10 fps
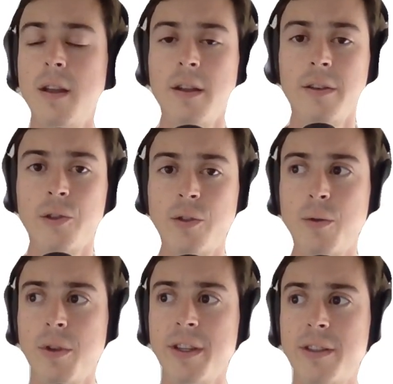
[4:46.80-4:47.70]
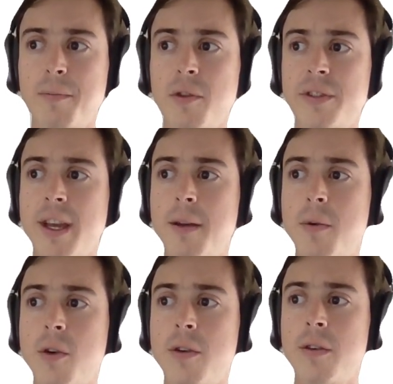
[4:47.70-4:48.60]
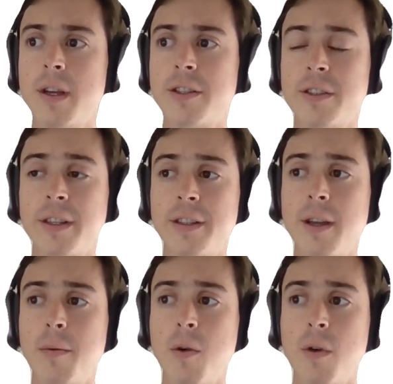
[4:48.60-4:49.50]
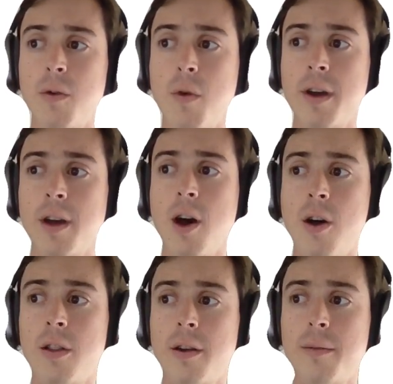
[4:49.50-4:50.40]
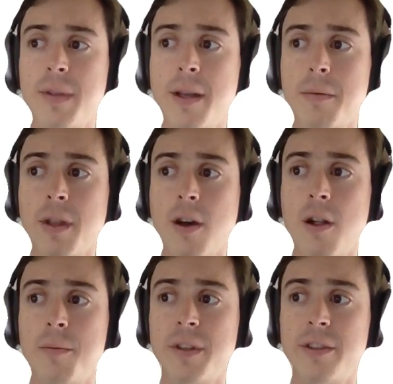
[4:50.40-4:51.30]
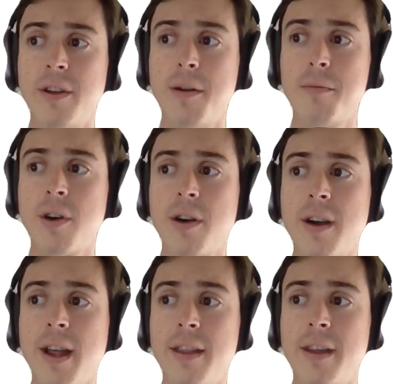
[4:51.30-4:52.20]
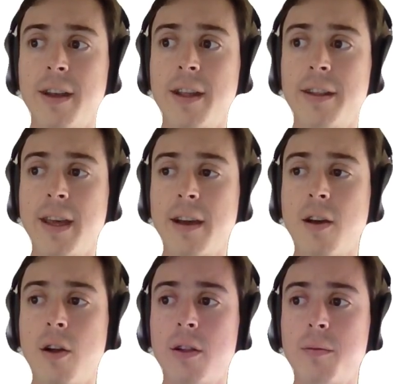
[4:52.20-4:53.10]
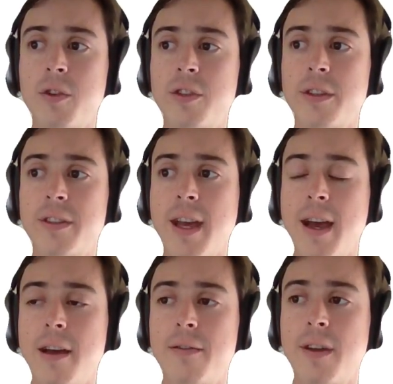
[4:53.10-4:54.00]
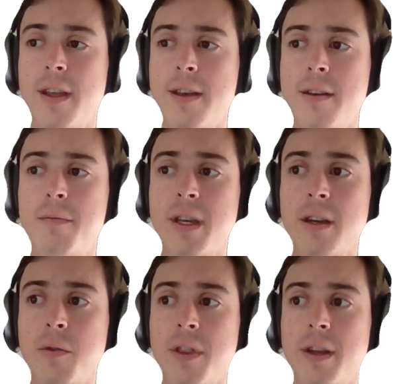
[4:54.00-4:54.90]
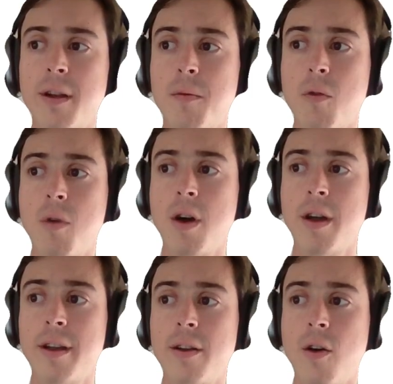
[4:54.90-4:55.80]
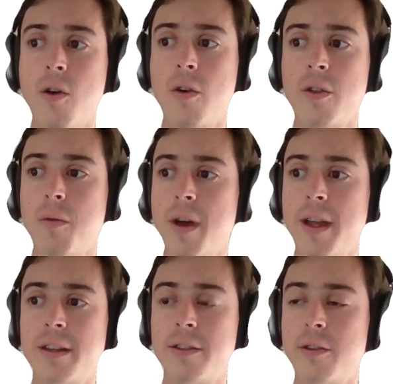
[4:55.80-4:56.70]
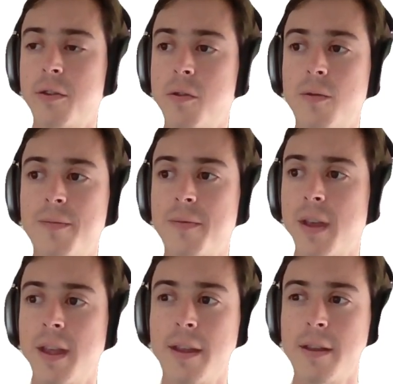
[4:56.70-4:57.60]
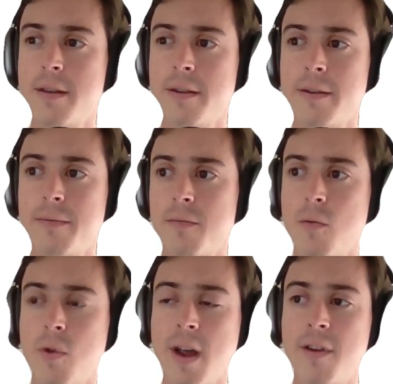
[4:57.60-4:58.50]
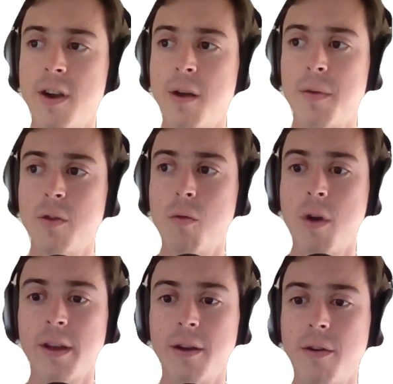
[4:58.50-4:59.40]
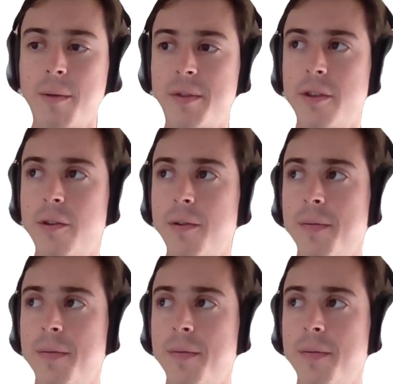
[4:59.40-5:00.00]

So it's a really simple table. It's just a table with 1 column. The name of the column is number, and then in that column you just have beginning with a number 1 all the way to whatever number you want to go up to.